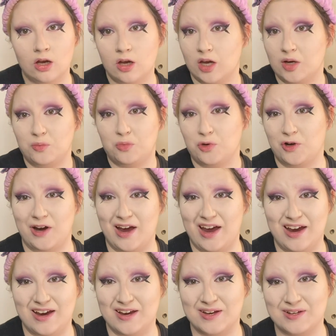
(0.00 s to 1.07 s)
and
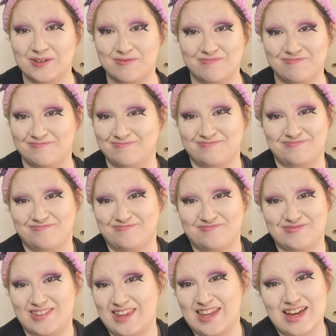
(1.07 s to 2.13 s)
pray.
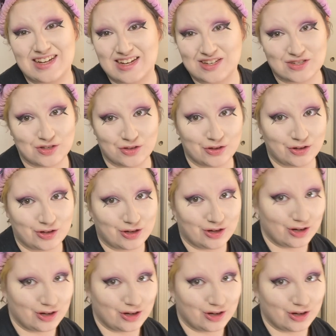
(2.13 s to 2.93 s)
That doesn't look good.